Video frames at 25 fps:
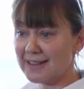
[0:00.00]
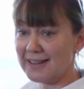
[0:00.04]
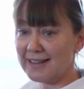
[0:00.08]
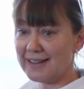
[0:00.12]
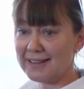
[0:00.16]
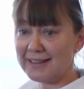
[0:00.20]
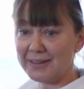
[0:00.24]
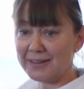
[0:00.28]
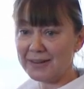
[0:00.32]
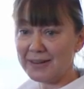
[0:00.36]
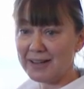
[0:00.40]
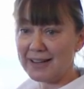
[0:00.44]

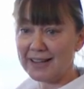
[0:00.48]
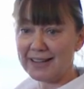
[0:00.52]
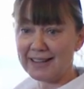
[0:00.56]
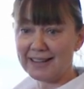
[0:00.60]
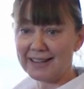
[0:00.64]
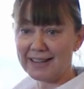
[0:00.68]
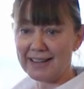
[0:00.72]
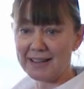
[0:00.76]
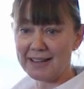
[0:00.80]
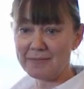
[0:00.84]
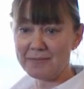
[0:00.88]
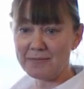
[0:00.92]

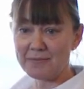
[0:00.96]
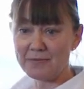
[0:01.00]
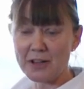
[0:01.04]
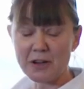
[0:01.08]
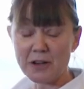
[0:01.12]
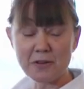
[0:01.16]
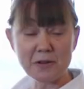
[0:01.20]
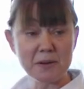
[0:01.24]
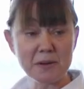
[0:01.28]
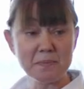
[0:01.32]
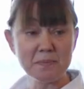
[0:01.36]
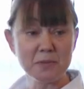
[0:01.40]
I'm
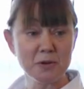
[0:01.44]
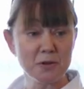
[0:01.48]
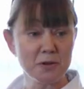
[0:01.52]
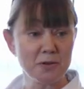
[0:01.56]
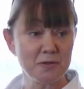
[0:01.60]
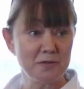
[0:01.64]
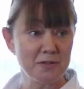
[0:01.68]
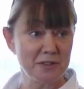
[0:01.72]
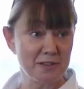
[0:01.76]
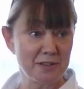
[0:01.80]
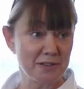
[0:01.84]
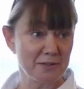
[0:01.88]
very
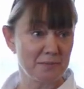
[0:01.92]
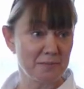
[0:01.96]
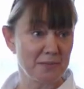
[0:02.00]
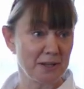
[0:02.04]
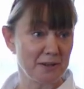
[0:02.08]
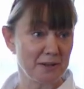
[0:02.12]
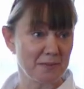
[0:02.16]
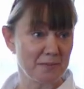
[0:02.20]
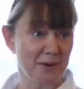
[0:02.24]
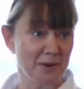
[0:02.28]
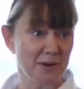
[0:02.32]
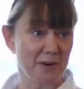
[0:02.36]
moved to
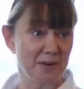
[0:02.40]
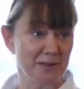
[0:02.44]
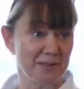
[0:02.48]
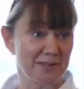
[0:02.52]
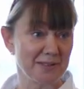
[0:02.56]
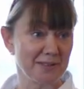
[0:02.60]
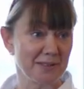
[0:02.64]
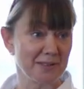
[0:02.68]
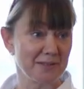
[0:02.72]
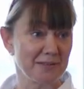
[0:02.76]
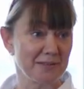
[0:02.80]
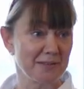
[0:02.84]
be a part
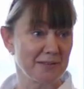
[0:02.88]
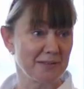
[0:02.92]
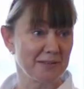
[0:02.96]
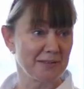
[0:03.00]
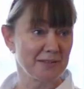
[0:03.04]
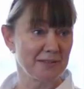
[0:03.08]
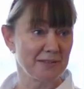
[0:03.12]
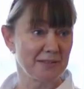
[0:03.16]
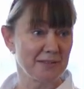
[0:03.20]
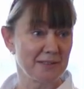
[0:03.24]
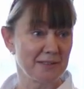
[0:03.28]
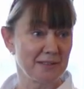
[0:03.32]

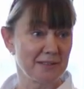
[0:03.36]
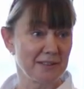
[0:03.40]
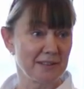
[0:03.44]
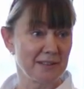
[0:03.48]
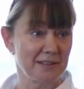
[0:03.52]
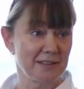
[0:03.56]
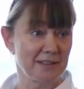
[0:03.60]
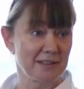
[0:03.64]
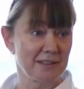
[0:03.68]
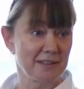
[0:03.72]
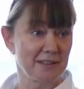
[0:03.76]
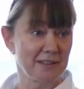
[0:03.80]

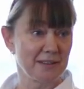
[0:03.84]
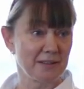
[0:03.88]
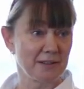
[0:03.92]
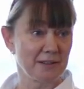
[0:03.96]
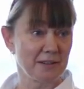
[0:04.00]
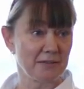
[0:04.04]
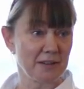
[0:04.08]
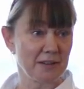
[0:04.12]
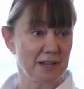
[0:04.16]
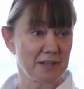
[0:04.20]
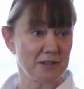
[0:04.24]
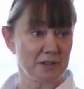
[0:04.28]

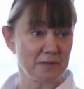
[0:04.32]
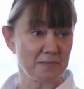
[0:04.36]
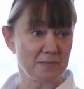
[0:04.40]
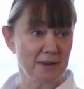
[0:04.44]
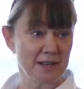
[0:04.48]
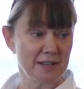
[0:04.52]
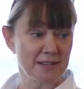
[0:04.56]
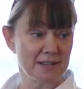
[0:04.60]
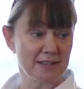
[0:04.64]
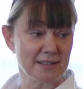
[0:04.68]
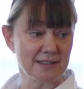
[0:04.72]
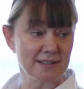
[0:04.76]
of Asian
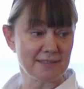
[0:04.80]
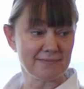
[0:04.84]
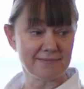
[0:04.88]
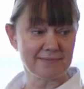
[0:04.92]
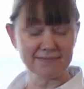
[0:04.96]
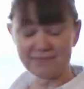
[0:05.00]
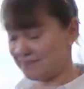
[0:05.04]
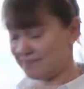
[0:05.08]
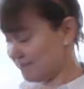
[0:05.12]
medicine.